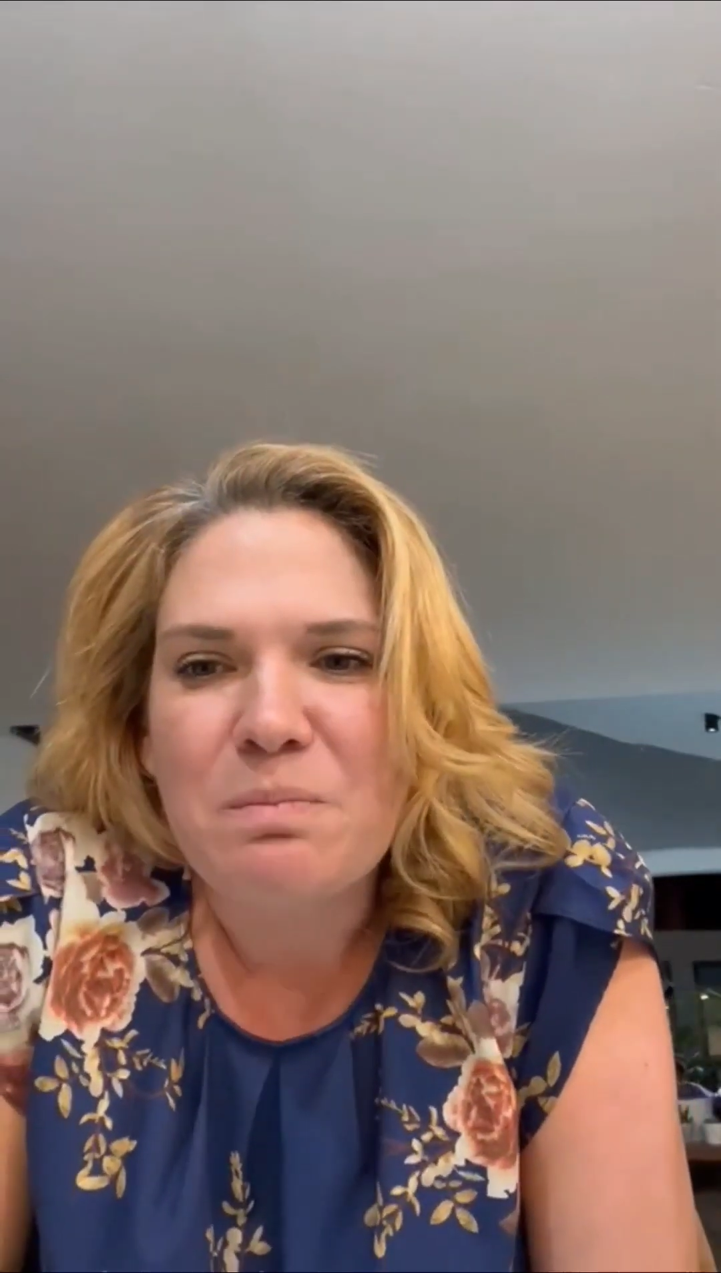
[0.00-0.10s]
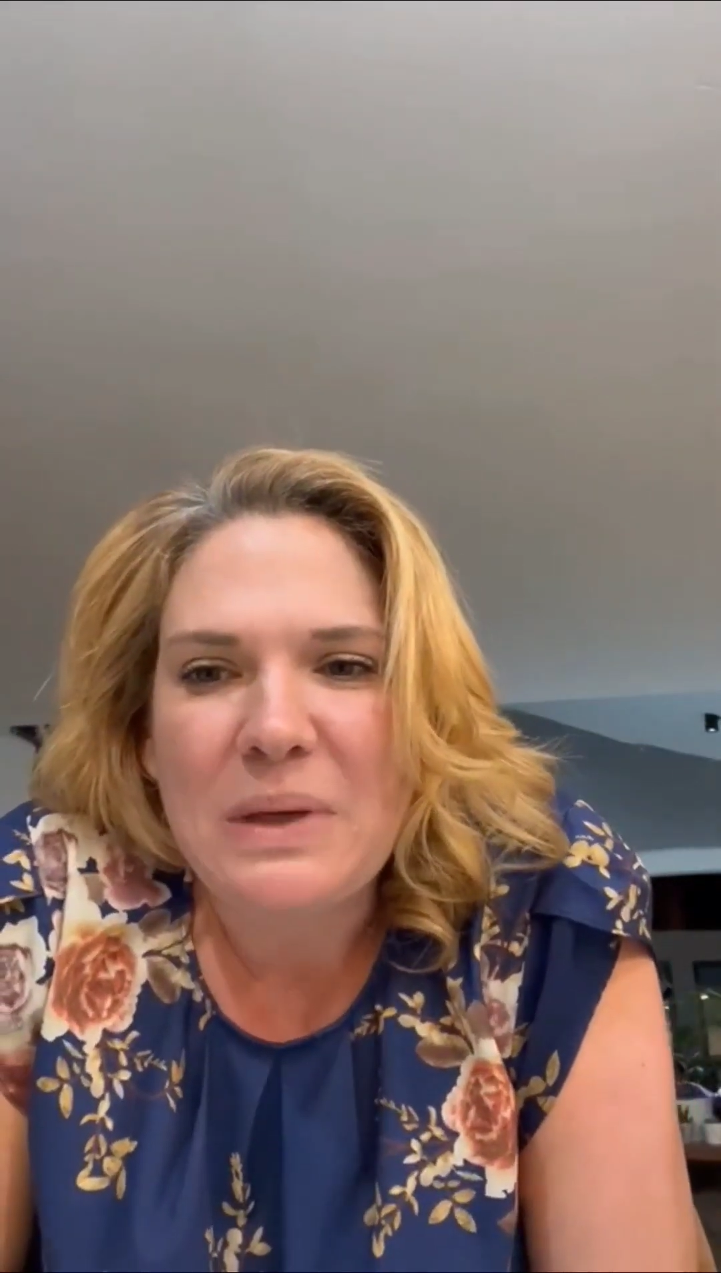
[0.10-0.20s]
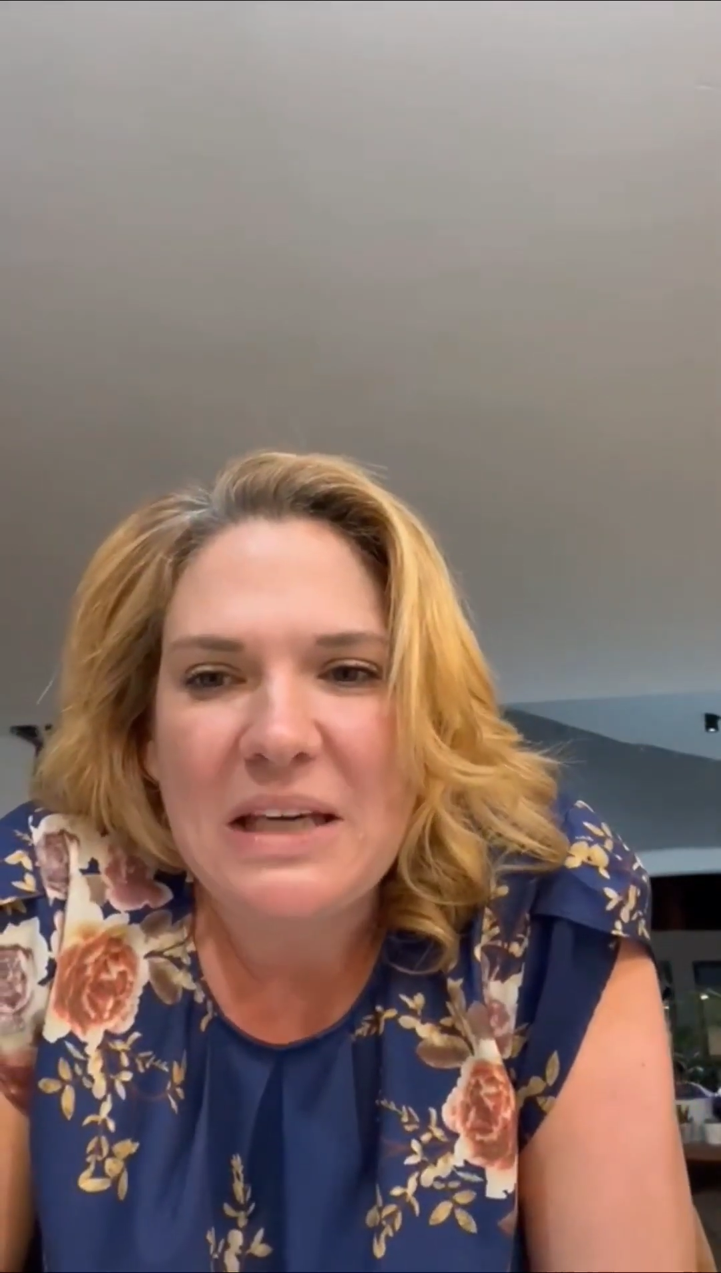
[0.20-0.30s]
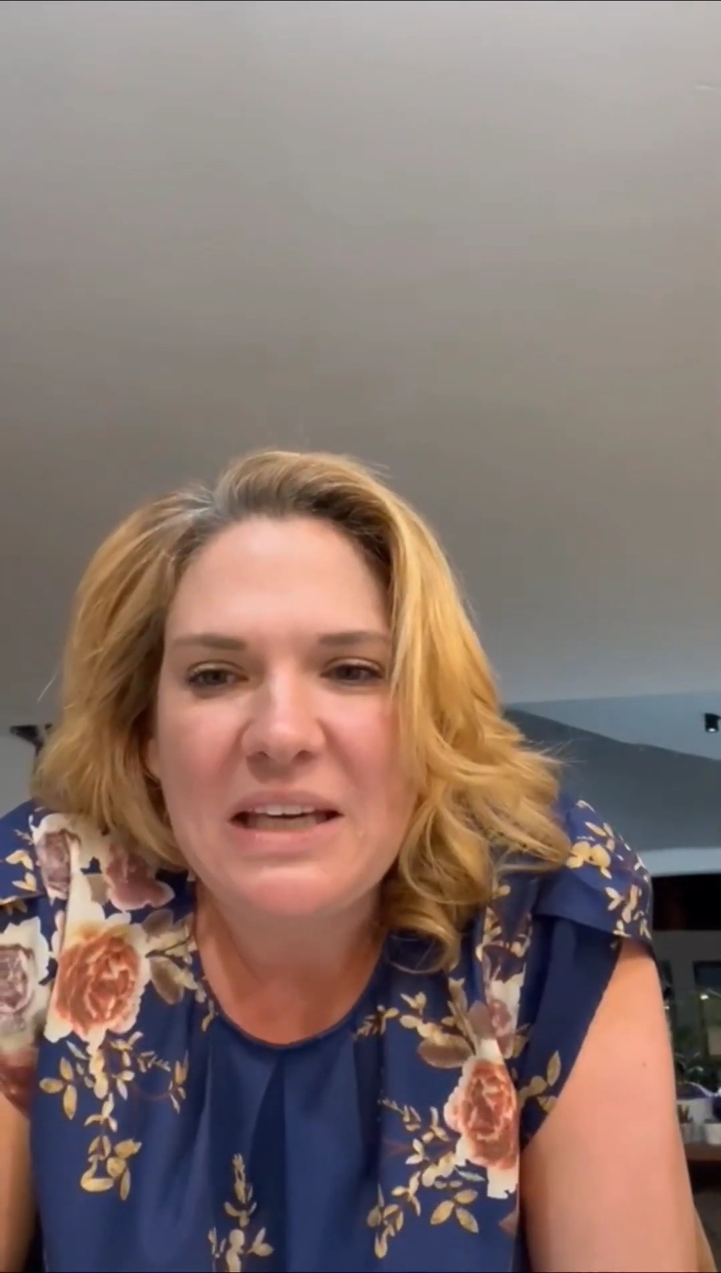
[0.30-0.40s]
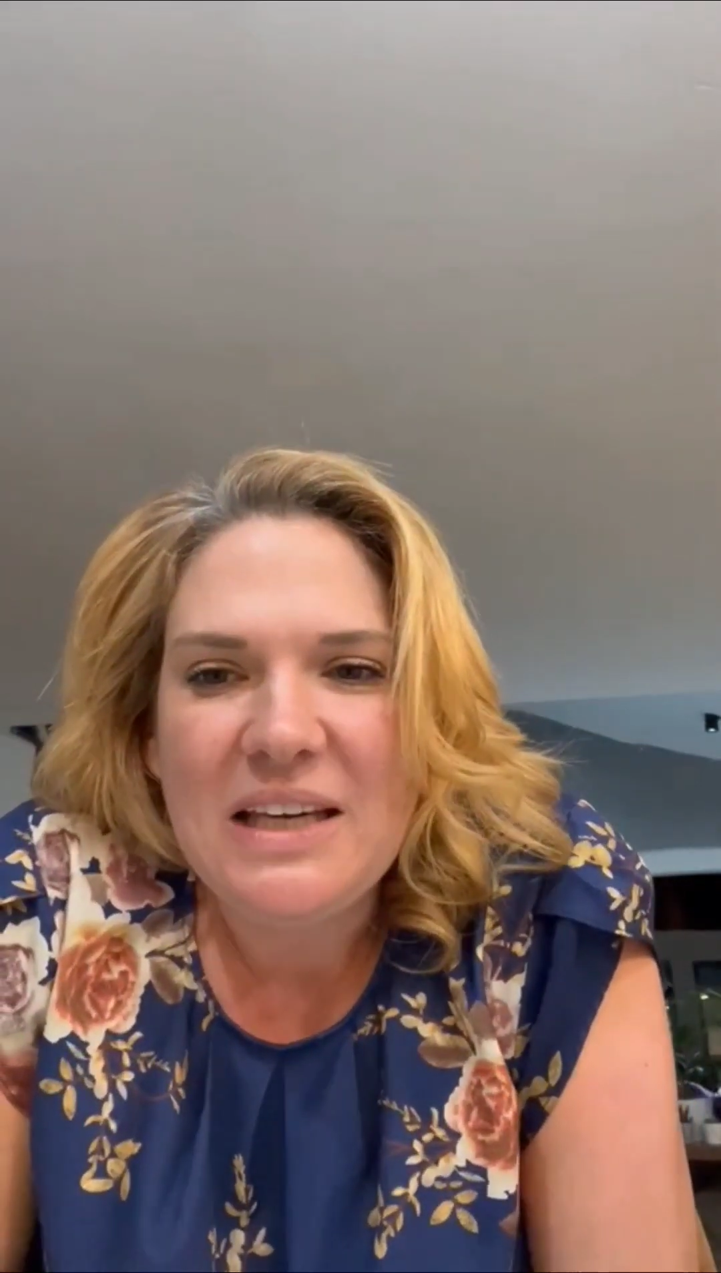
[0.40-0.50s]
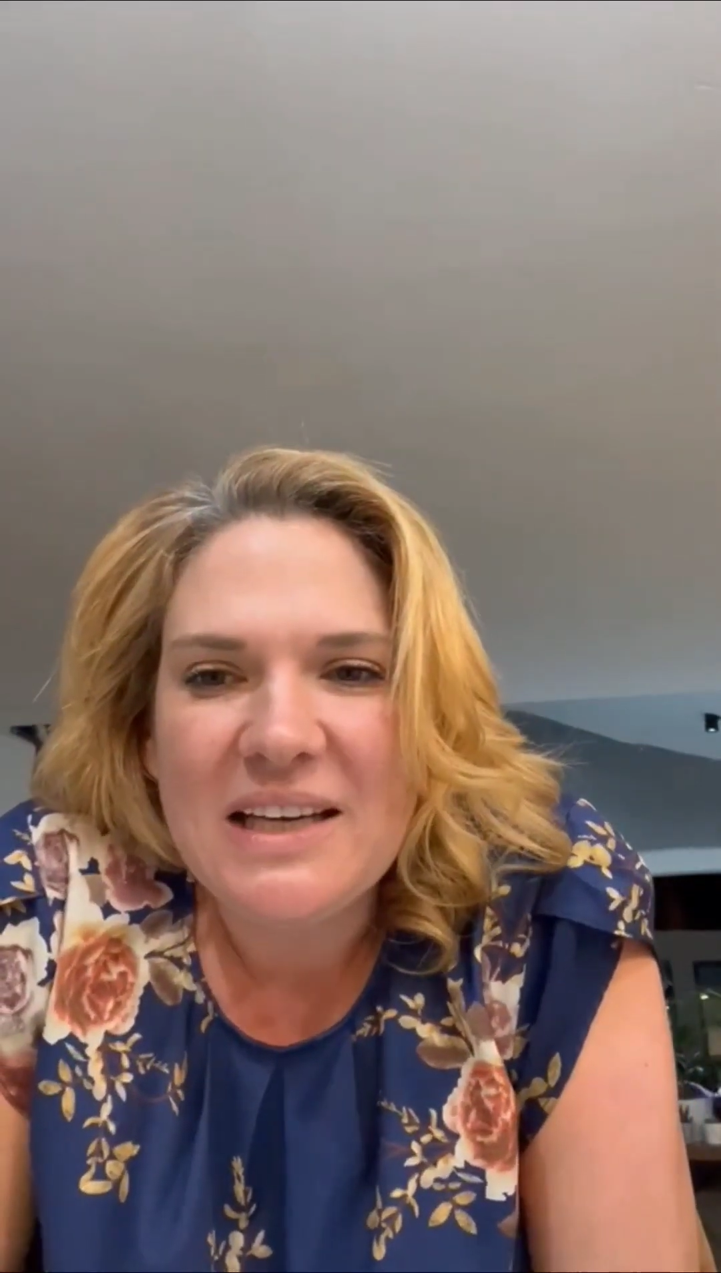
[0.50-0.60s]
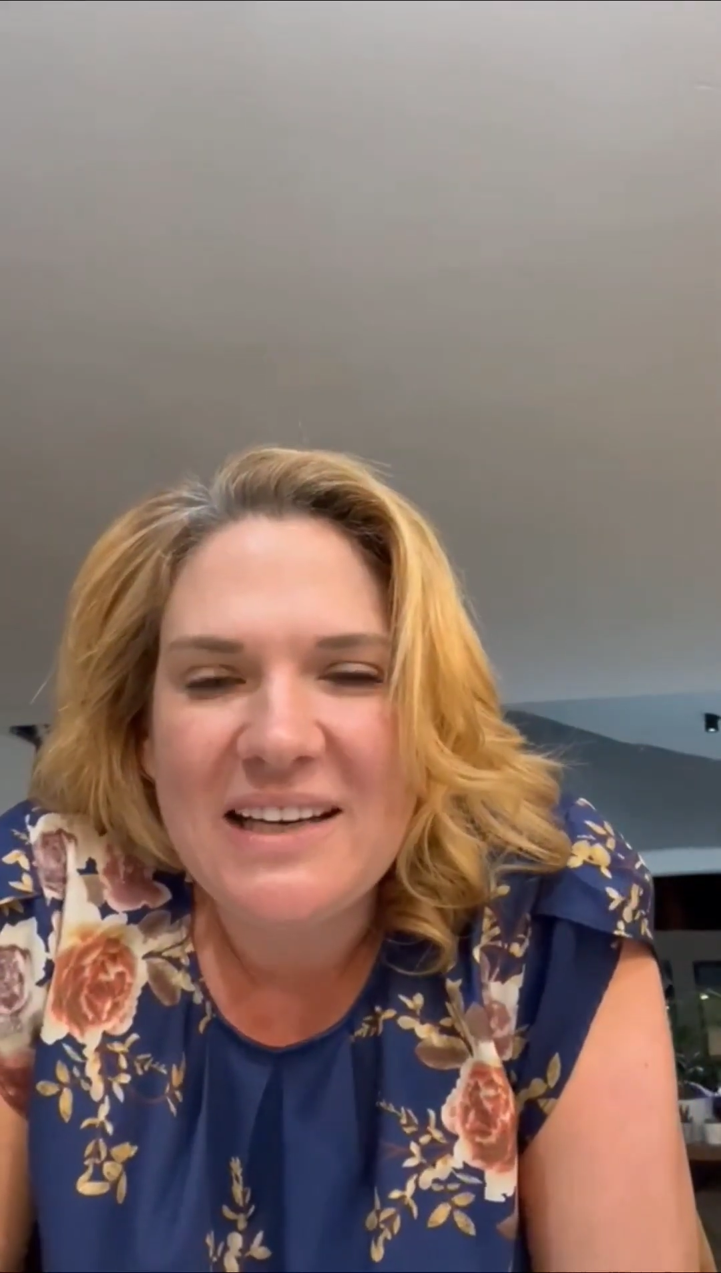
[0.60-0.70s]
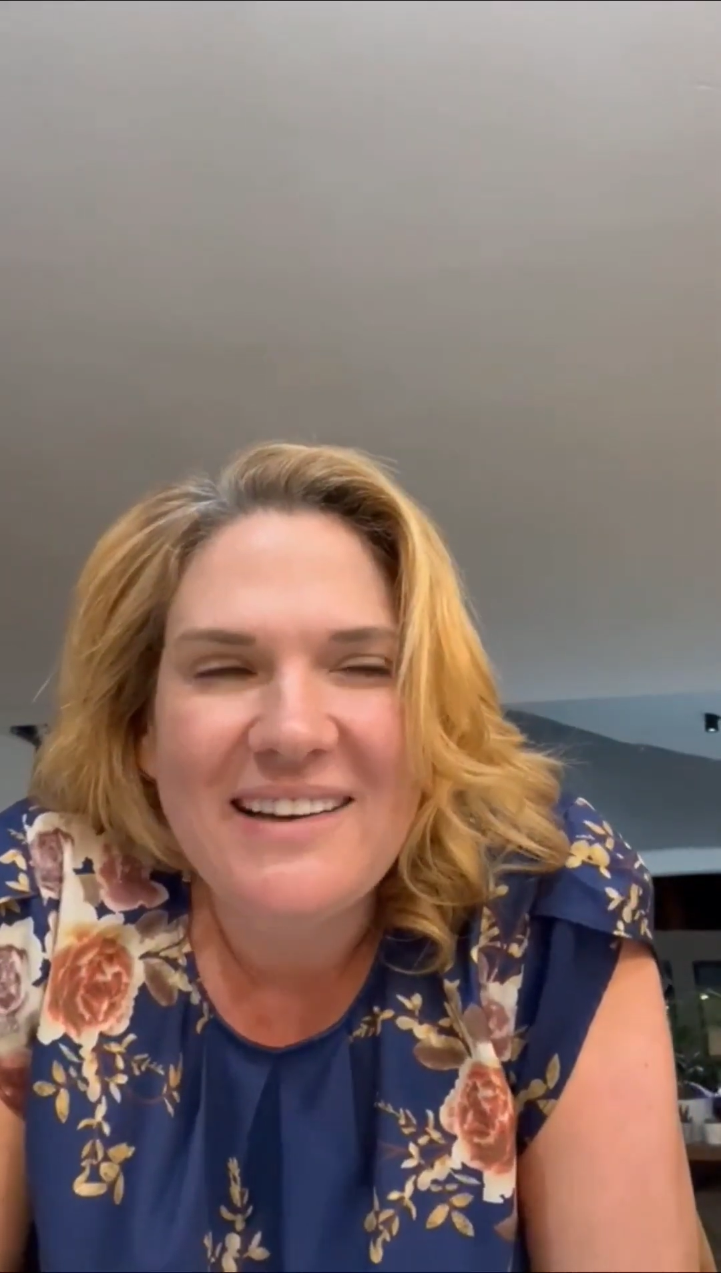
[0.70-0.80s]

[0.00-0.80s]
B